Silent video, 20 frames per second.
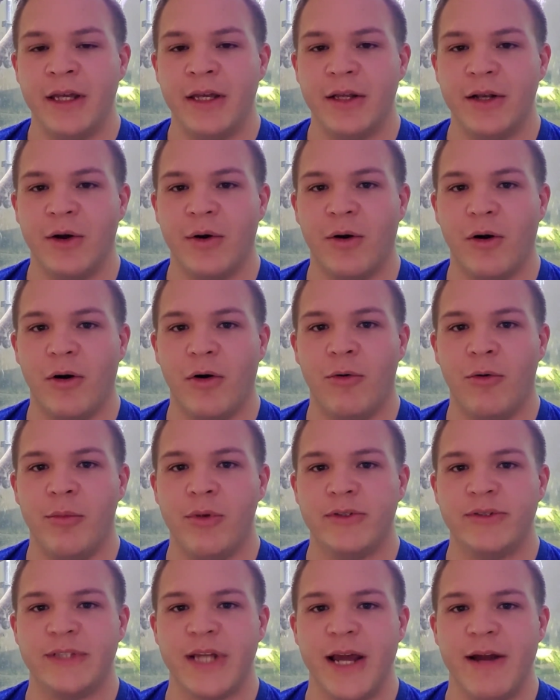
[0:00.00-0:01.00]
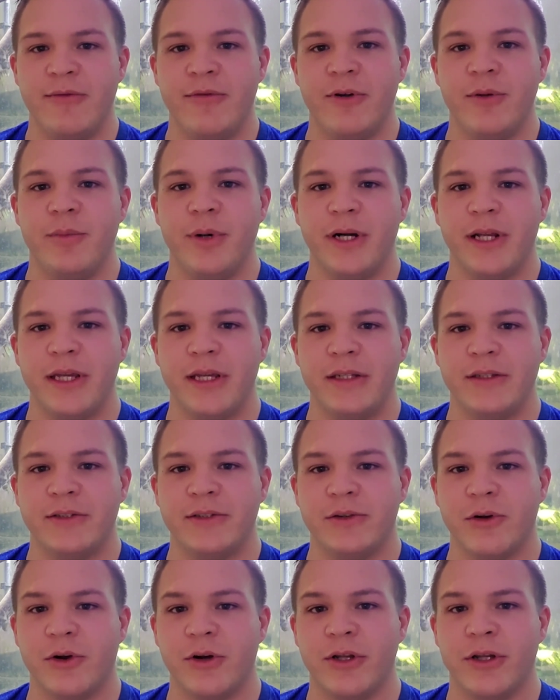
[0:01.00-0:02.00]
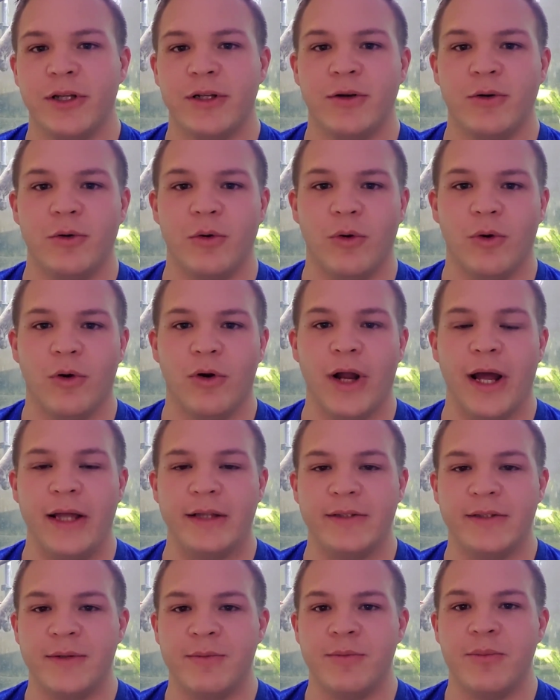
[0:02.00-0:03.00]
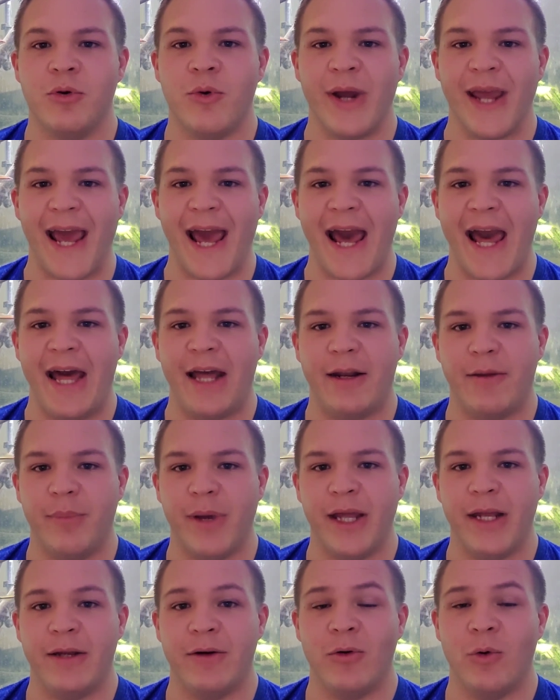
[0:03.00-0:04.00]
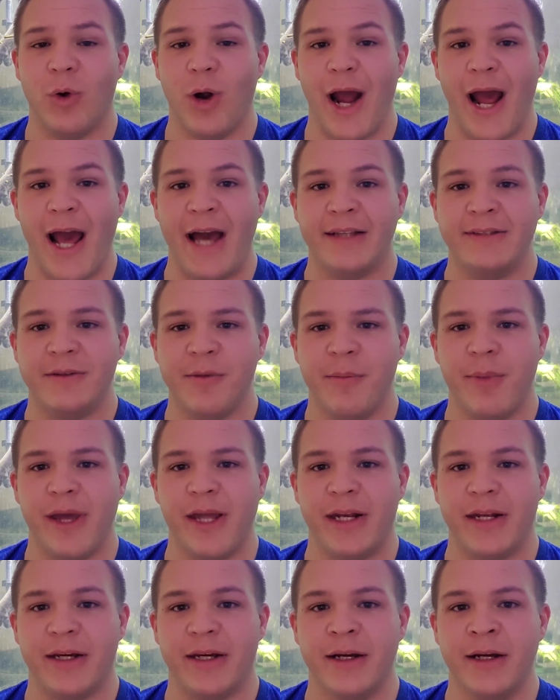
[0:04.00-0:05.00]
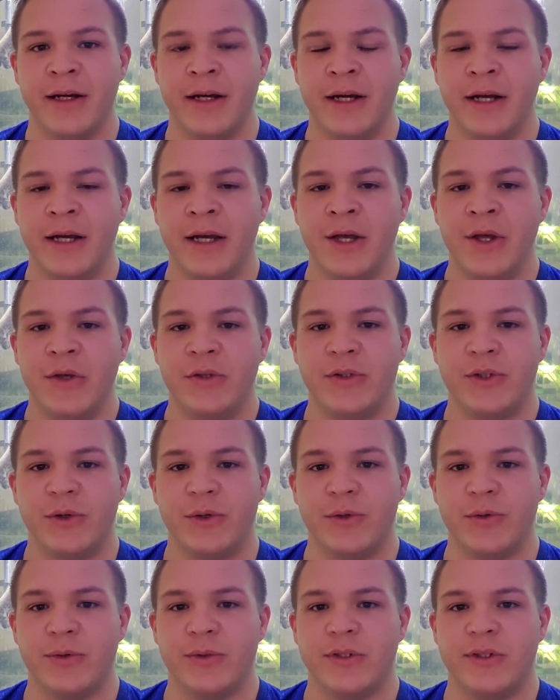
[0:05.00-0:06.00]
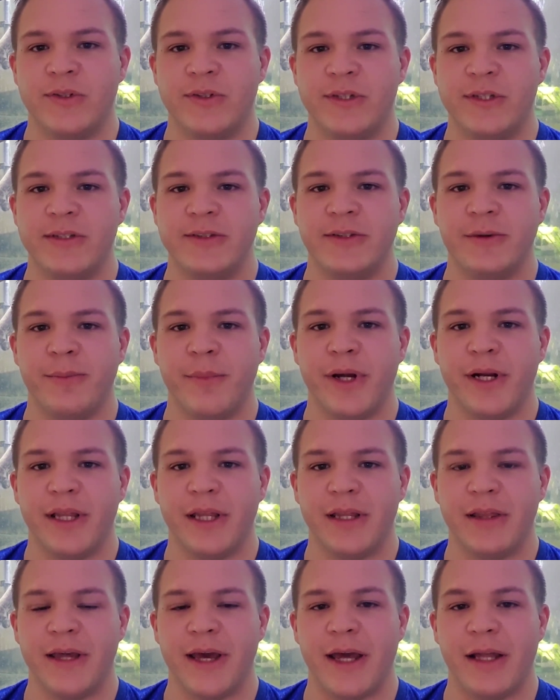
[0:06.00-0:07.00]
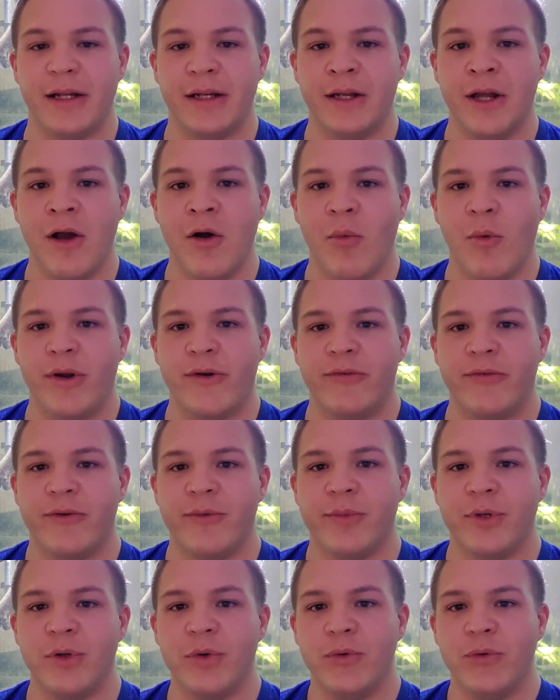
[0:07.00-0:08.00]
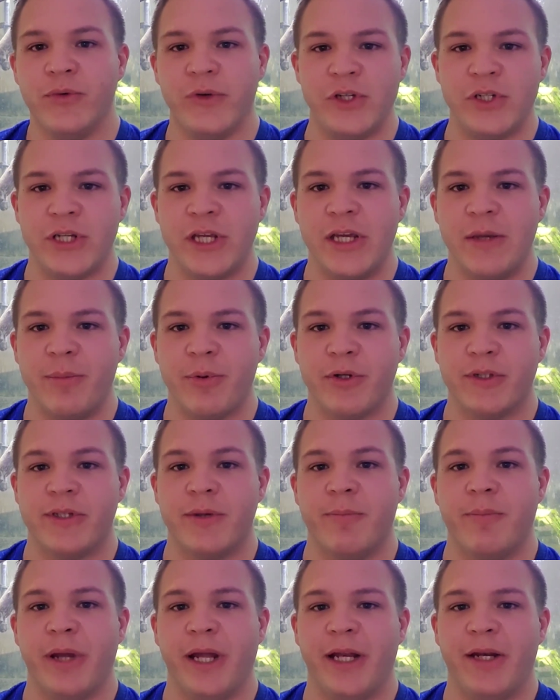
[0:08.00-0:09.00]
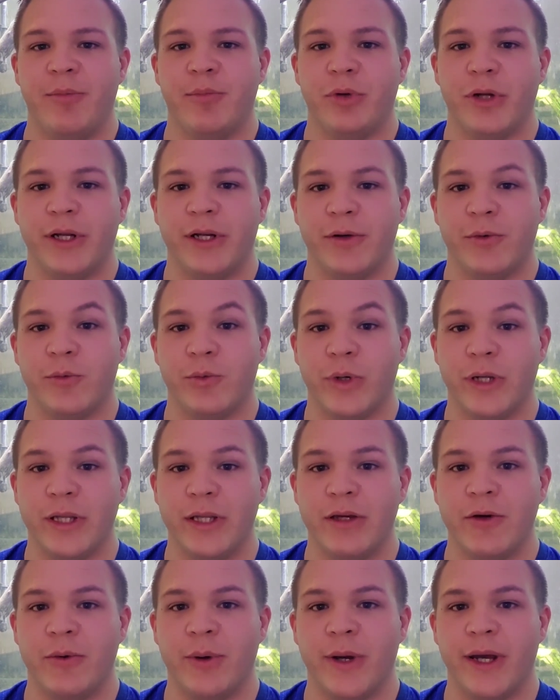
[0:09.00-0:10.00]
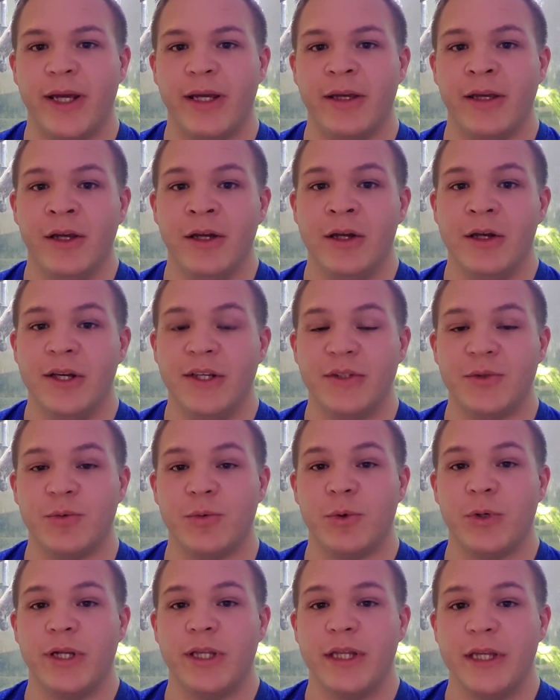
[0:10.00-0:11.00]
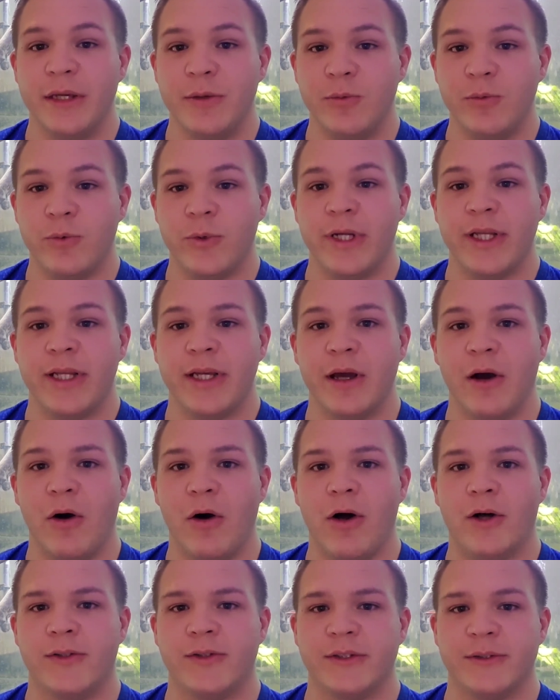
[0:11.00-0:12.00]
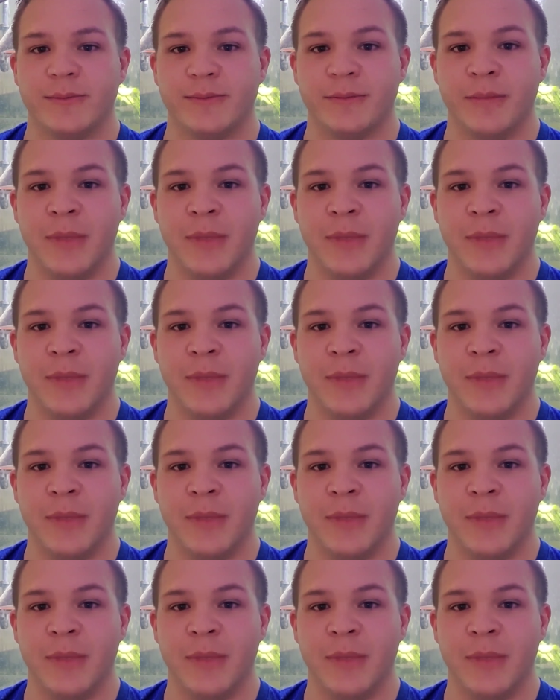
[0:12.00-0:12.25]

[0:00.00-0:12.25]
Almost everybody started or at some point had a betta or has a betta. So to see somebody that went from new fish keeper to betta breeder really quick is really, really awesome.